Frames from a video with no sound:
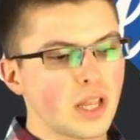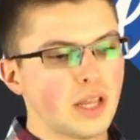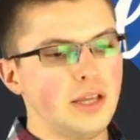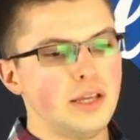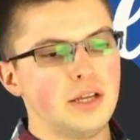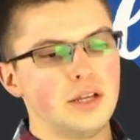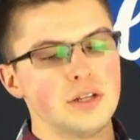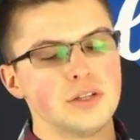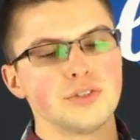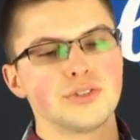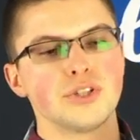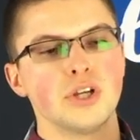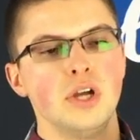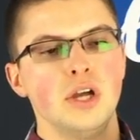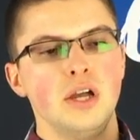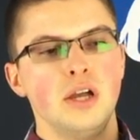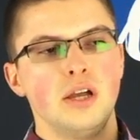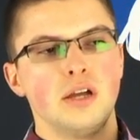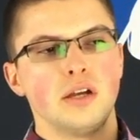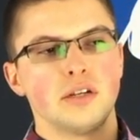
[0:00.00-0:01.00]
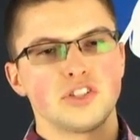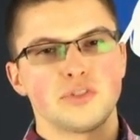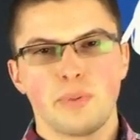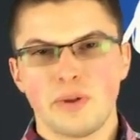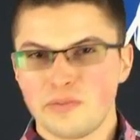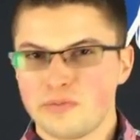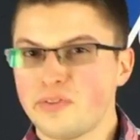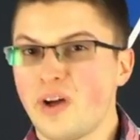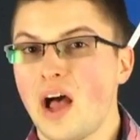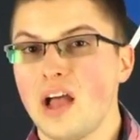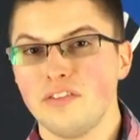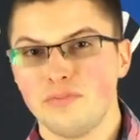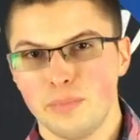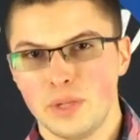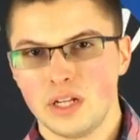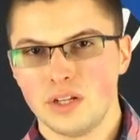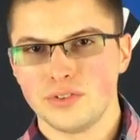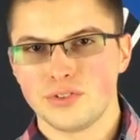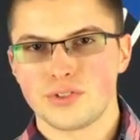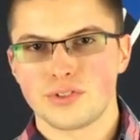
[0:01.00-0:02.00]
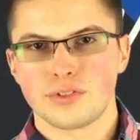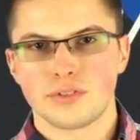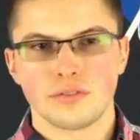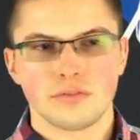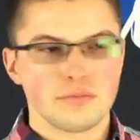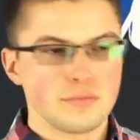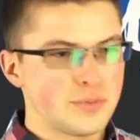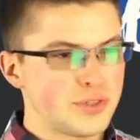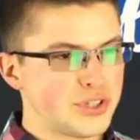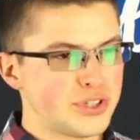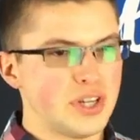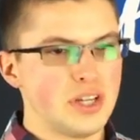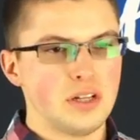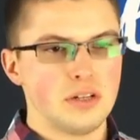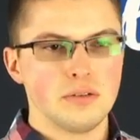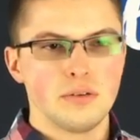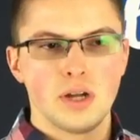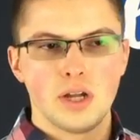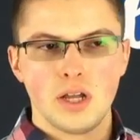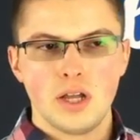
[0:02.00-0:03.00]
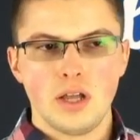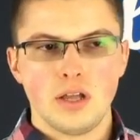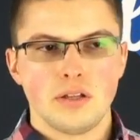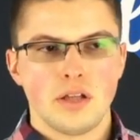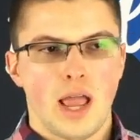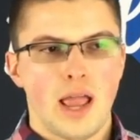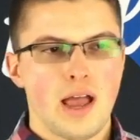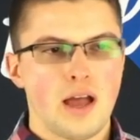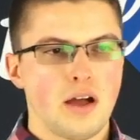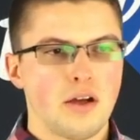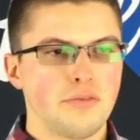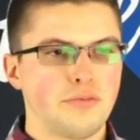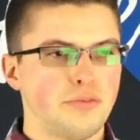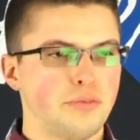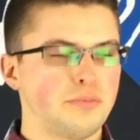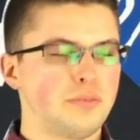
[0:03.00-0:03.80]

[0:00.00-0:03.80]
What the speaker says: is spend 5 minutes, sit, have